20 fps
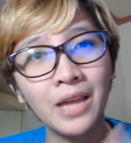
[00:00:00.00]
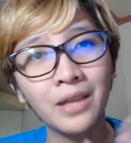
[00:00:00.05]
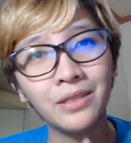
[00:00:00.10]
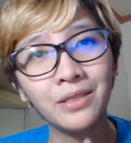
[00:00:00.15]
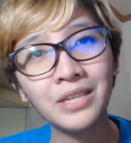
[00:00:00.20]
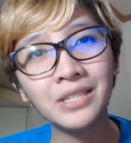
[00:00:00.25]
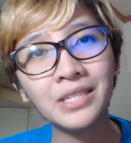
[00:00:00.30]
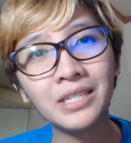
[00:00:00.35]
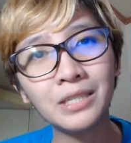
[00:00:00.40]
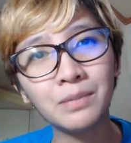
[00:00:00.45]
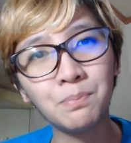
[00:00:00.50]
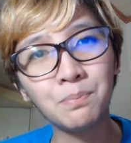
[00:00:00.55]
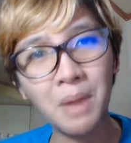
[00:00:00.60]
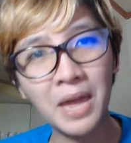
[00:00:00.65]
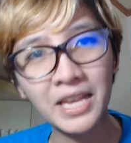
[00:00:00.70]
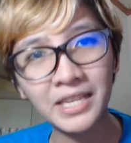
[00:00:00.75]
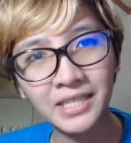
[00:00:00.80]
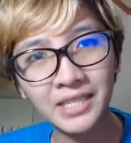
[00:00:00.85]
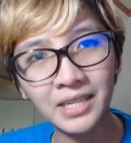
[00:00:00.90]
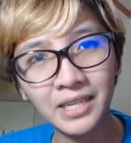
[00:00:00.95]
This is
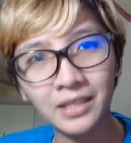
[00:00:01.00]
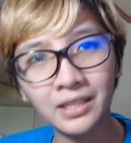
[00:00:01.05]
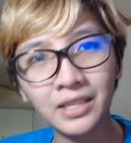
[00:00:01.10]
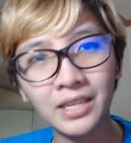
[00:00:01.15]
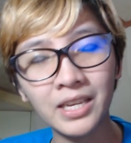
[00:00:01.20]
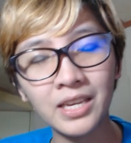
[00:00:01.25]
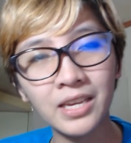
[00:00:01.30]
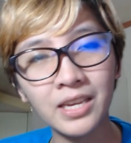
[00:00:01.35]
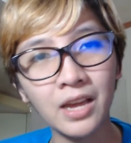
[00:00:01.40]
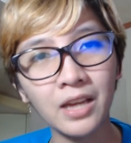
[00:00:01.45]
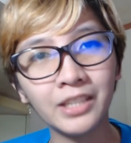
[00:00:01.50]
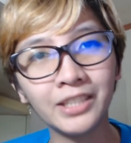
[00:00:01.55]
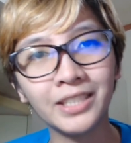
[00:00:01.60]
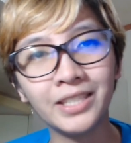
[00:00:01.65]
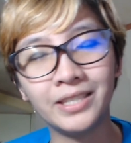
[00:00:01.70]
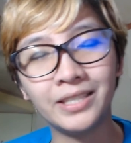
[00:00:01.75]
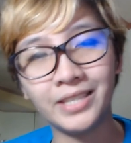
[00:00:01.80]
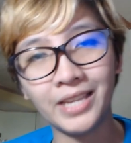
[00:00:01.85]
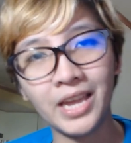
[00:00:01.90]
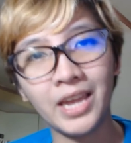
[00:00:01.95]
basically a
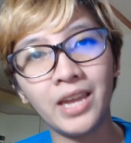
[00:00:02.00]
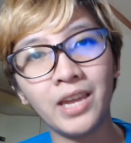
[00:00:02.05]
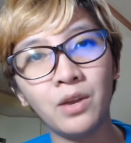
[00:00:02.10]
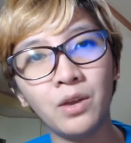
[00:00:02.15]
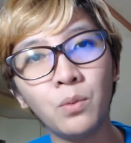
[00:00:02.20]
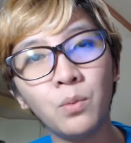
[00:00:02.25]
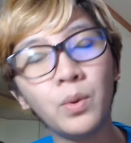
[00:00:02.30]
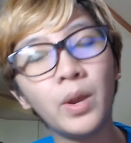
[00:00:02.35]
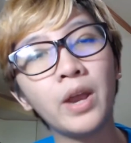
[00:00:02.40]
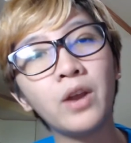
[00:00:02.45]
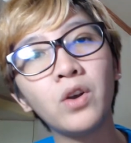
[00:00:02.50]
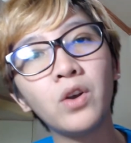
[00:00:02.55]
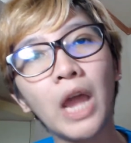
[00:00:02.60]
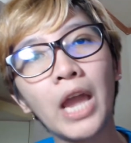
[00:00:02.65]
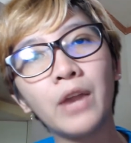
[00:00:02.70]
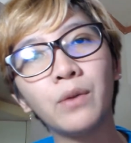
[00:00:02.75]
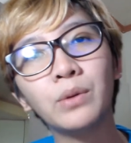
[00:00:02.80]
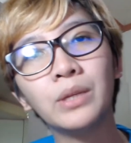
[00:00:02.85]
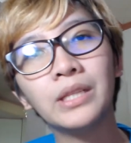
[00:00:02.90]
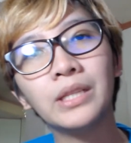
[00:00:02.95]
day where
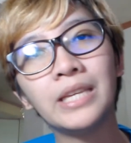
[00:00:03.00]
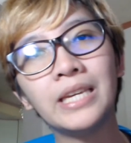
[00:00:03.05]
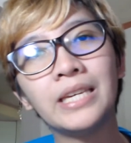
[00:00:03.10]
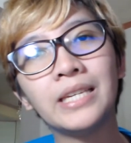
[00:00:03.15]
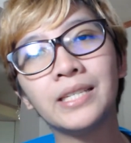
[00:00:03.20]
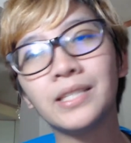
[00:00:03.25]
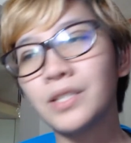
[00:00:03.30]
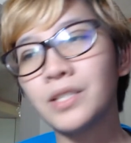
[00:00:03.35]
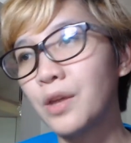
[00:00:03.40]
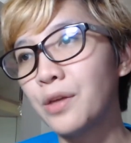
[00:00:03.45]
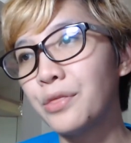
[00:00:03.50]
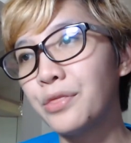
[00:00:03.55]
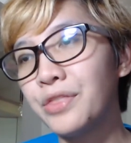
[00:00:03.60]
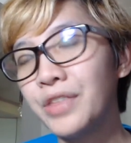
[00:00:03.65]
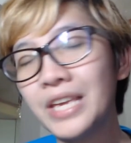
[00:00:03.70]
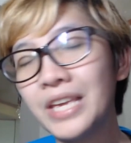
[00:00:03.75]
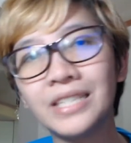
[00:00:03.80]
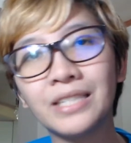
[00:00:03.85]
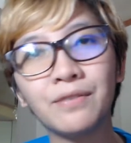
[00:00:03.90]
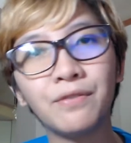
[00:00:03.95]
I release
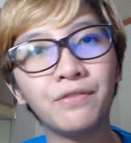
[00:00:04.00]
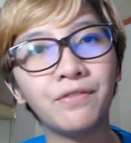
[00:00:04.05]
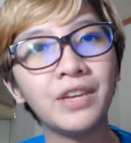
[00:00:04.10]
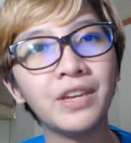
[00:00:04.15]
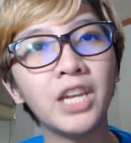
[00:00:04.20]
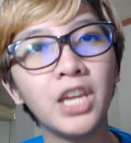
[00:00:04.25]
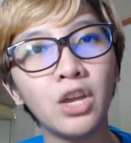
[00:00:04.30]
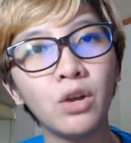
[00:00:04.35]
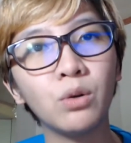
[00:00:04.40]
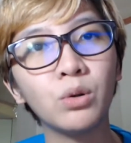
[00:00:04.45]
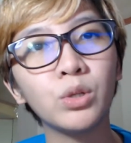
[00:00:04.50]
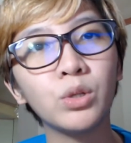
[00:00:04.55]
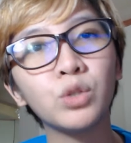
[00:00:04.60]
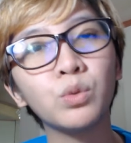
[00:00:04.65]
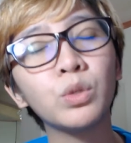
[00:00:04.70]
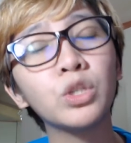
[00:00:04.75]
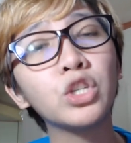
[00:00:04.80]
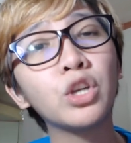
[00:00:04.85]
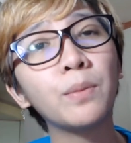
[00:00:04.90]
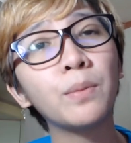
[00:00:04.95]
these videos,
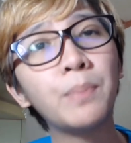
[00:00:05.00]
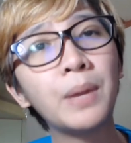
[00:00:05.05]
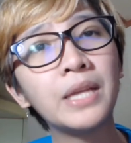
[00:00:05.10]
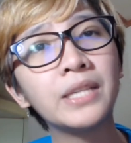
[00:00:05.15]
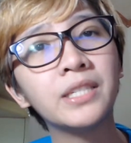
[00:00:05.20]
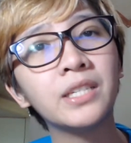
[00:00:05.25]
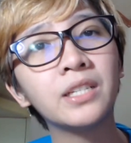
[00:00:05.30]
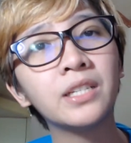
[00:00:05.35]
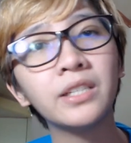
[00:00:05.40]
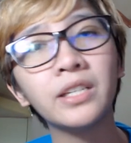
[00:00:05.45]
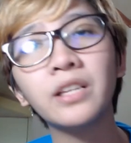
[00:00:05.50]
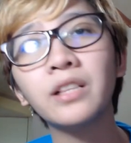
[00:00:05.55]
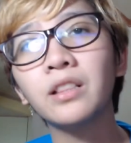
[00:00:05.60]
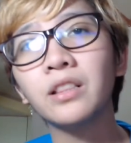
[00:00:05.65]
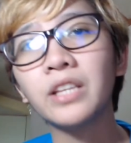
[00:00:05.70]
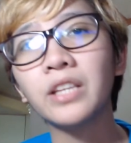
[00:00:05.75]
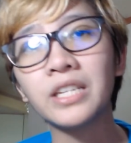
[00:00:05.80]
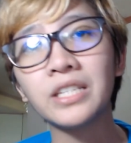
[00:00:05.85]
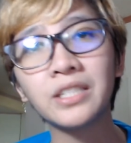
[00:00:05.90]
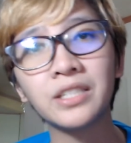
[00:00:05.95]
which are basically
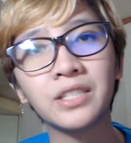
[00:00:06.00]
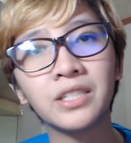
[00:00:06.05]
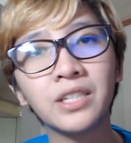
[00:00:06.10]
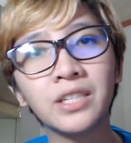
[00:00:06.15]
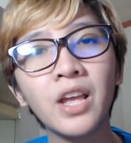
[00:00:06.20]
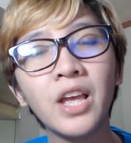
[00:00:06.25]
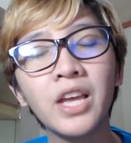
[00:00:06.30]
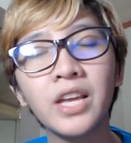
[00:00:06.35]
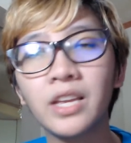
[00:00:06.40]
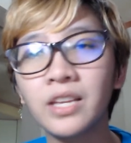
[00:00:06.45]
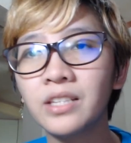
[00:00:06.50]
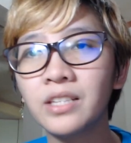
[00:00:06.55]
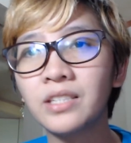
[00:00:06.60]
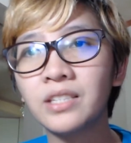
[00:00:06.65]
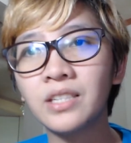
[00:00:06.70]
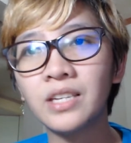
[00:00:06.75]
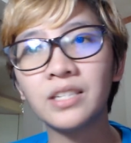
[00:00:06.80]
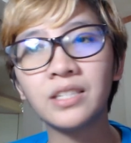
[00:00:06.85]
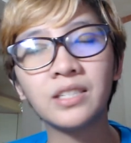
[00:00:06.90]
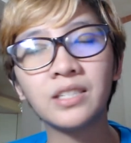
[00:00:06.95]
lists
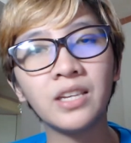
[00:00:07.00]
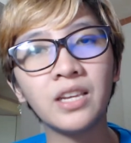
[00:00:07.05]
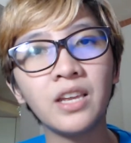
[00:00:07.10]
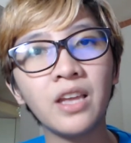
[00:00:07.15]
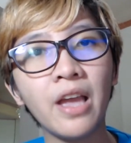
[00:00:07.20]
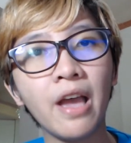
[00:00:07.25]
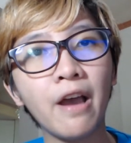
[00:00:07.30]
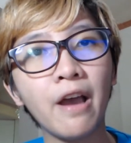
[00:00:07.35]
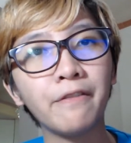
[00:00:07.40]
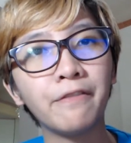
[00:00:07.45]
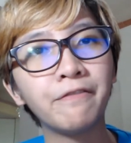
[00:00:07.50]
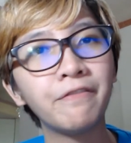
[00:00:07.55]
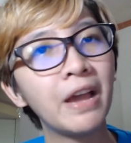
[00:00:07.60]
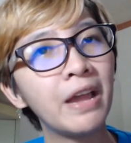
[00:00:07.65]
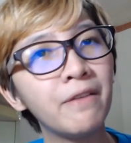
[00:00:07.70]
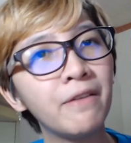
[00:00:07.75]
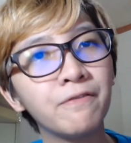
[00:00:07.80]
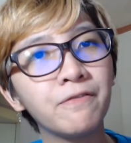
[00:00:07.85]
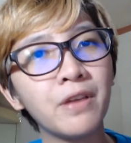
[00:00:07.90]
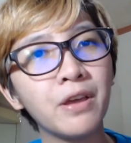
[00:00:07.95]
consisting of
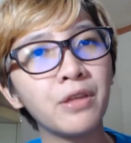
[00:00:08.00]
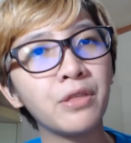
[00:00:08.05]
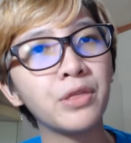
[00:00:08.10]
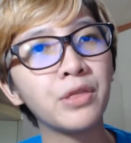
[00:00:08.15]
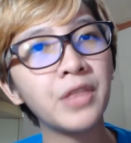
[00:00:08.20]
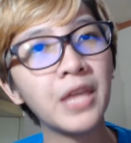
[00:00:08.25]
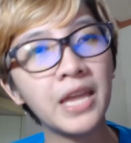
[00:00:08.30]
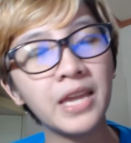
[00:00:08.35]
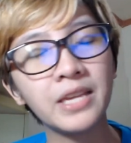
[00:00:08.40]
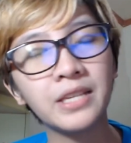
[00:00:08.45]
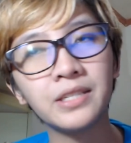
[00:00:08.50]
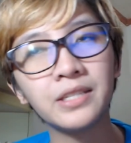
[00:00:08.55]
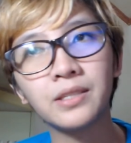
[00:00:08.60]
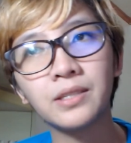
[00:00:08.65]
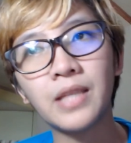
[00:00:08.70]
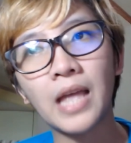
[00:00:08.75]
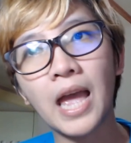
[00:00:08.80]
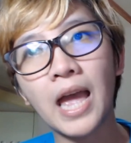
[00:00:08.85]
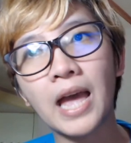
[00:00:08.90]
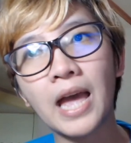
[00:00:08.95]
five things
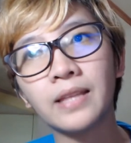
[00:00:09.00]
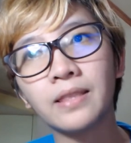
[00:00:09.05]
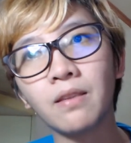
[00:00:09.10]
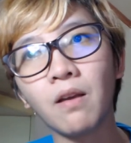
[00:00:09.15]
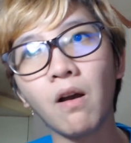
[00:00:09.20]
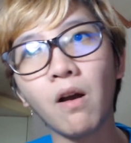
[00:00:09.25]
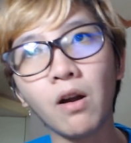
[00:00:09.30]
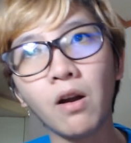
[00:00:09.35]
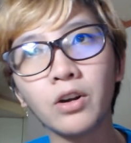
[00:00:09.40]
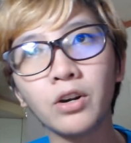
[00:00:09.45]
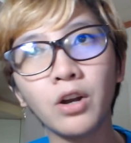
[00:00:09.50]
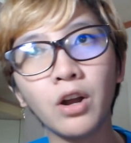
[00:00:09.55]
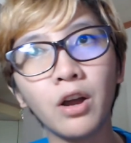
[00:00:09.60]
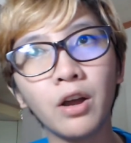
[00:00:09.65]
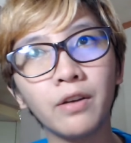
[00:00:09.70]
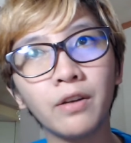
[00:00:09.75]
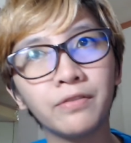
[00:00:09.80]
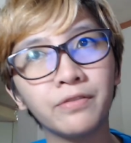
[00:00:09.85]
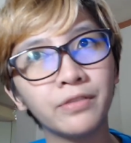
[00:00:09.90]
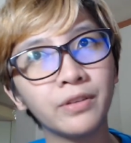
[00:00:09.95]
that are
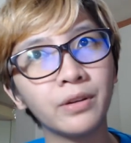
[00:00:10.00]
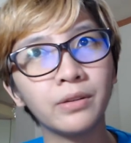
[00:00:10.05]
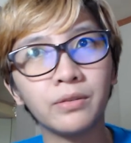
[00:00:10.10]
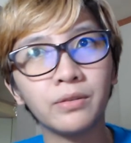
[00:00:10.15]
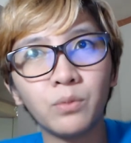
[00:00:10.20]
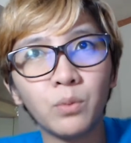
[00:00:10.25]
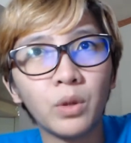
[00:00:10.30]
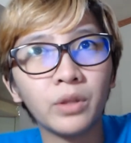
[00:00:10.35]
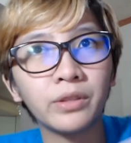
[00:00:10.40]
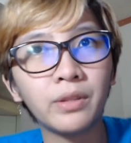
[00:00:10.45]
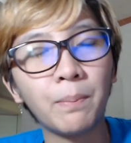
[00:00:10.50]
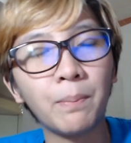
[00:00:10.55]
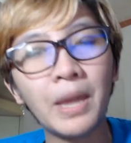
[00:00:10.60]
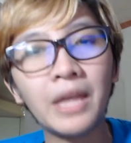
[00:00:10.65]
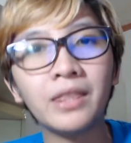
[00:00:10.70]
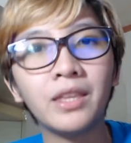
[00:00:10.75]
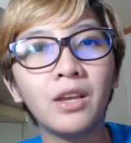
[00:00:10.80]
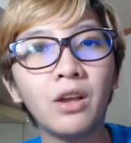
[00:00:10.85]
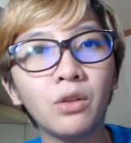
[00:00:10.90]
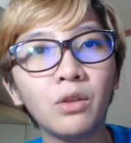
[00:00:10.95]
of, well,
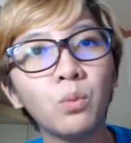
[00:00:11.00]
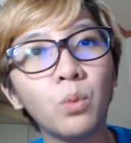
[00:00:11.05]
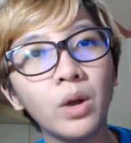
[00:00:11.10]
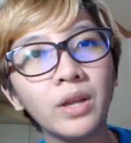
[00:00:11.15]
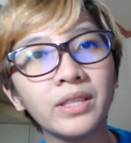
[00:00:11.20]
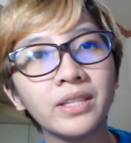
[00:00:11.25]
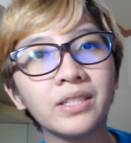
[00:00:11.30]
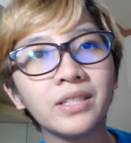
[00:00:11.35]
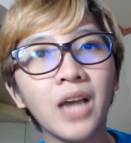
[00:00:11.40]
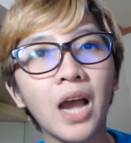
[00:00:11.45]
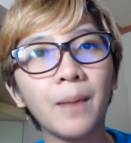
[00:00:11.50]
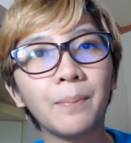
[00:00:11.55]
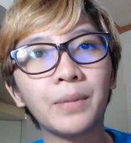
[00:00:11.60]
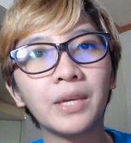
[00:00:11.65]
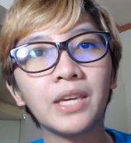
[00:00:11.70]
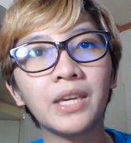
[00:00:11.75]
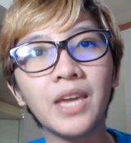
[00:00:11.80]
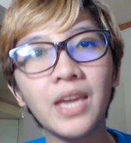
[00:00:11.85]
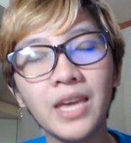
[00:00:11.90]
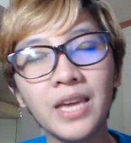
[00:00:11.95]
depending on what the
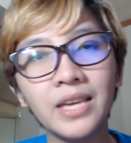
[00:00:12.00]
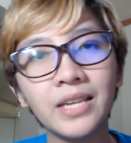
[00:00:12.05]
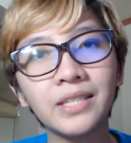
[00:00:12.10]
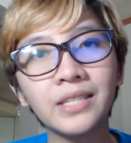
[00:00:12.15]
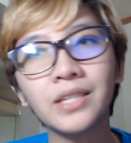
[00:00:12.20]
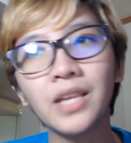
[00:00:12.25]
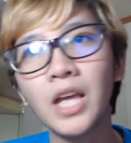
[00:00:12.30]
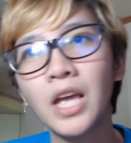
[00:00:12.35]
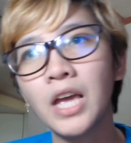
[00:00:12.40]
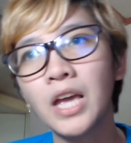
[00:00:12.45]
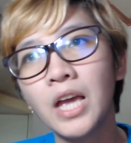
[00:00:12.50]
topic is.